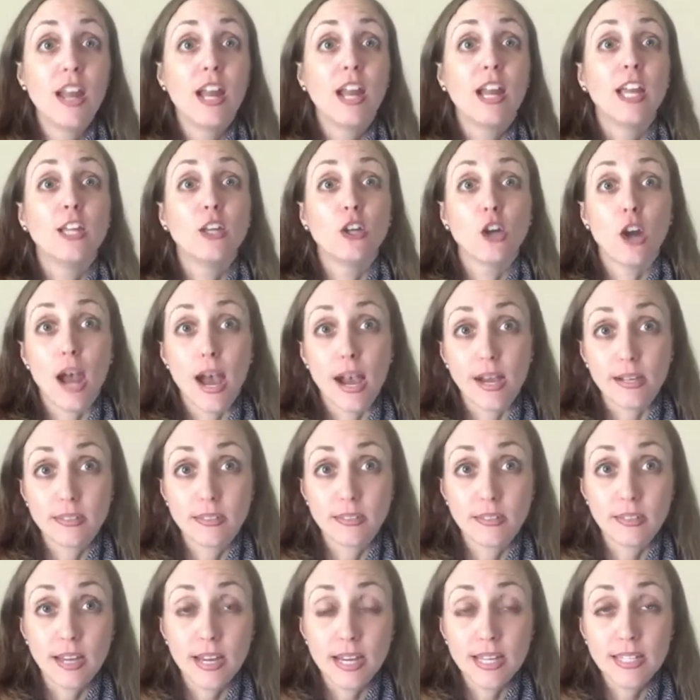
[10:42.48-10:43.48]
you're
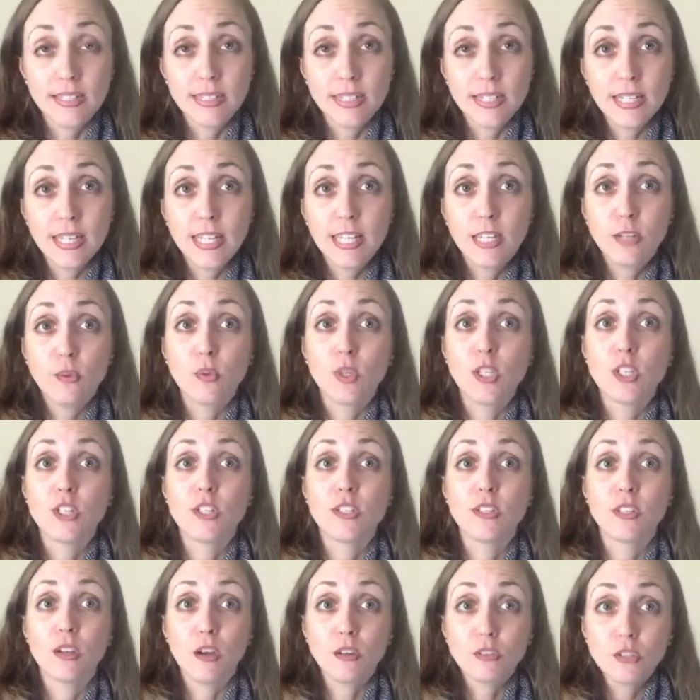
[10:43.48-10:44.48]
oxidizing it, which
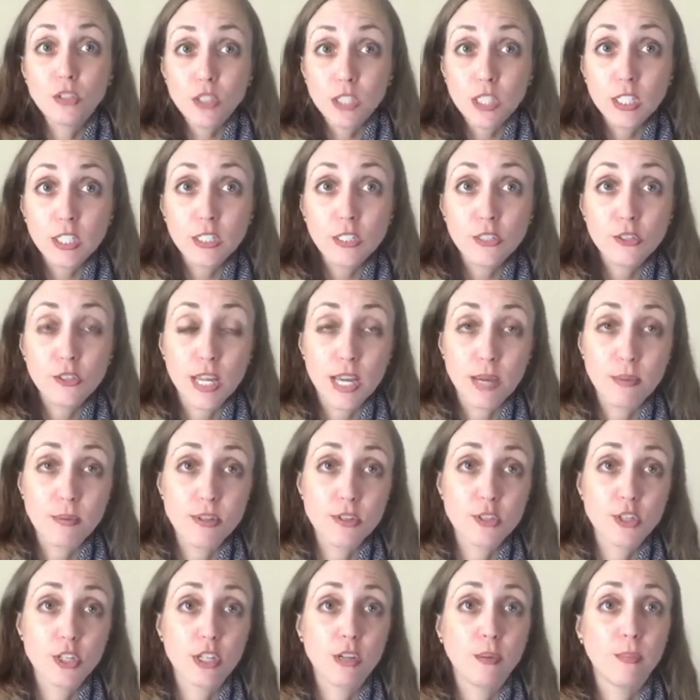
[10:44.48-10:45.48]
is also going to do
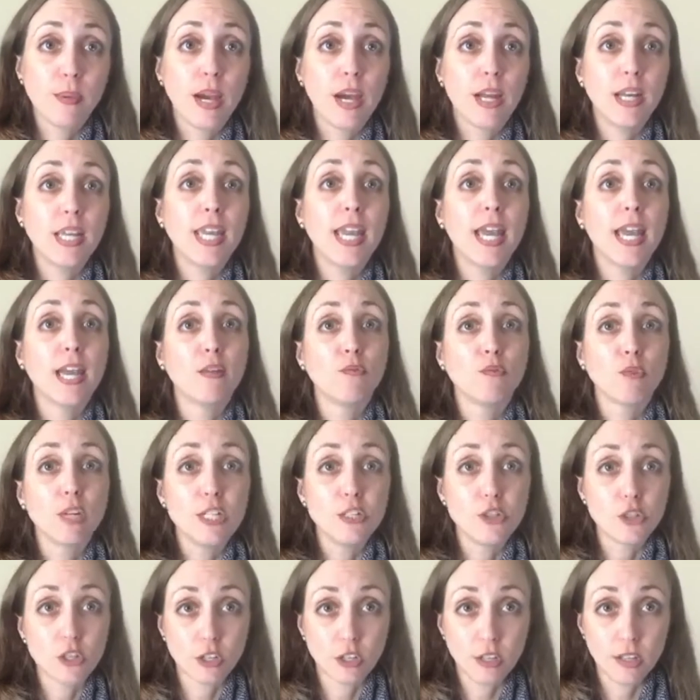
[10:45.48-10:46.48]
damage to your body and
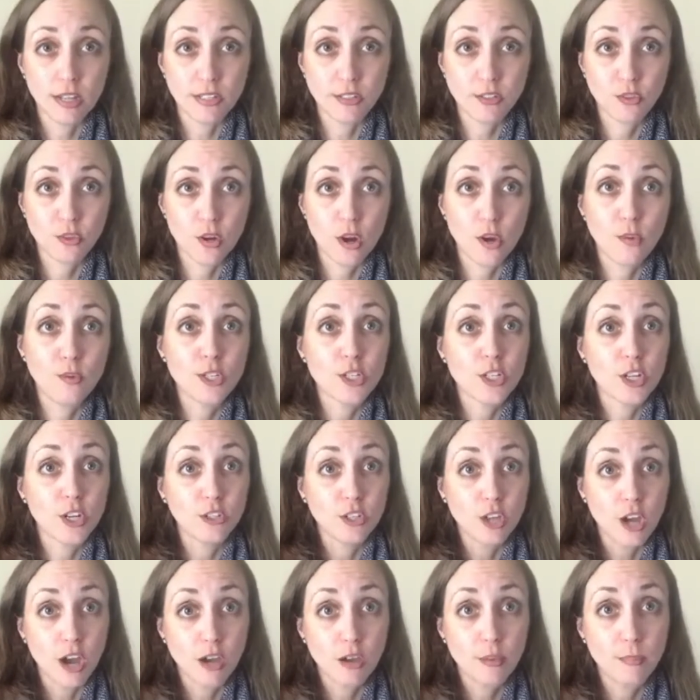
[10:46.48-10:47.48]
raise your cholesterol, which I'll
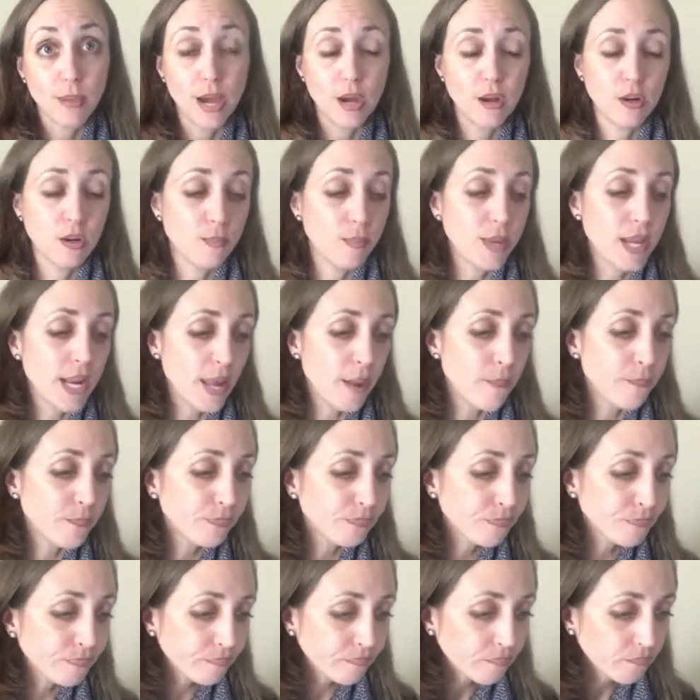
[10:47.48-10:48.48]
talk about in a minute.
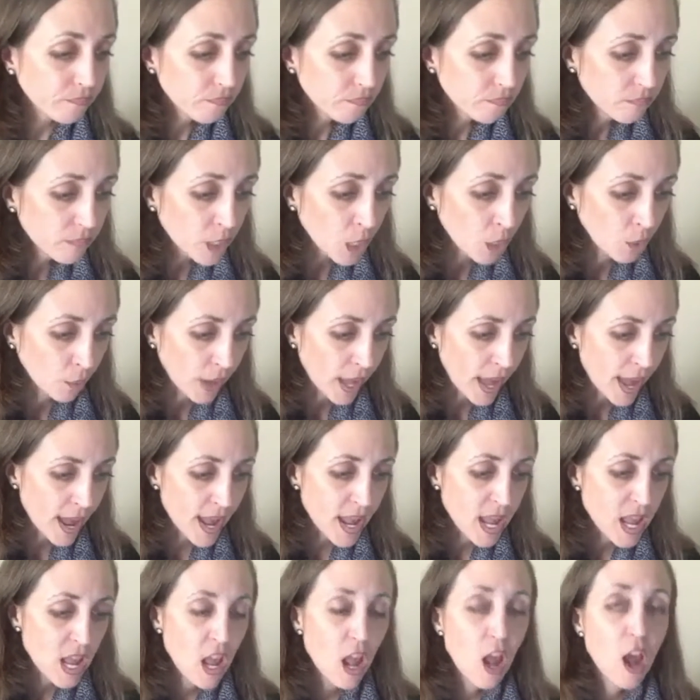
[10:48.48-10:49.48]

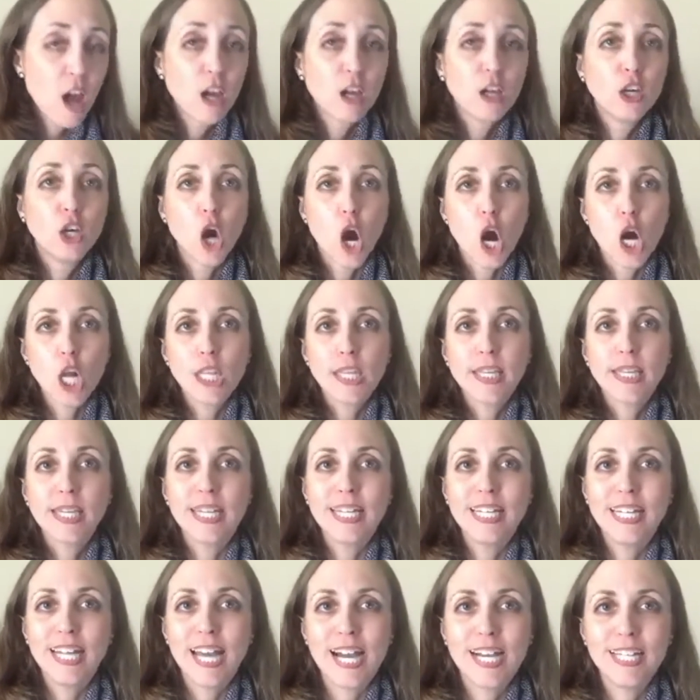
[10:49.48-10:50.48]
Okay, garlic
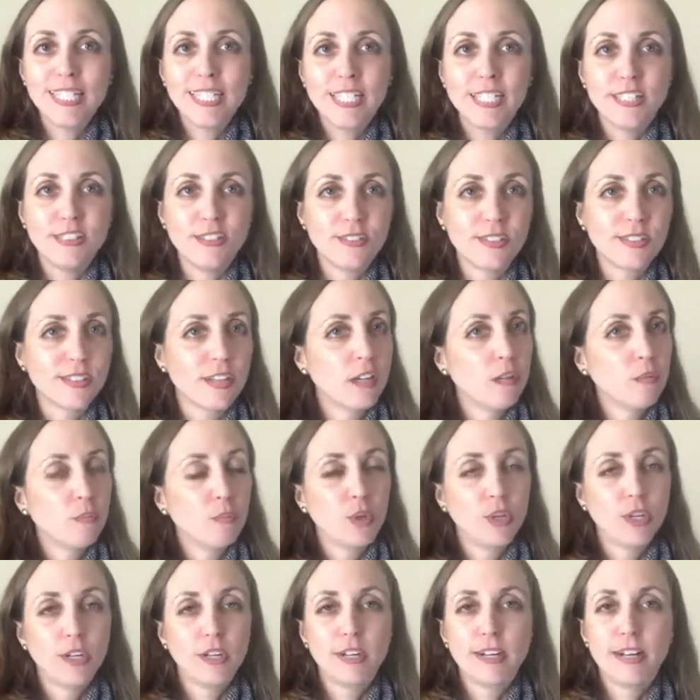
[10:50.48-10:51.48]
and onions,
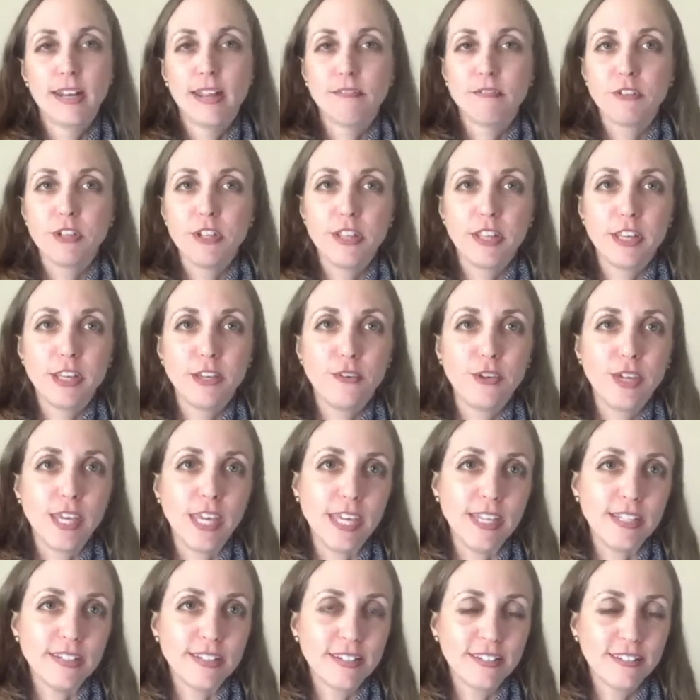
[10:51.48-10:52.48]
put it in everything you eat.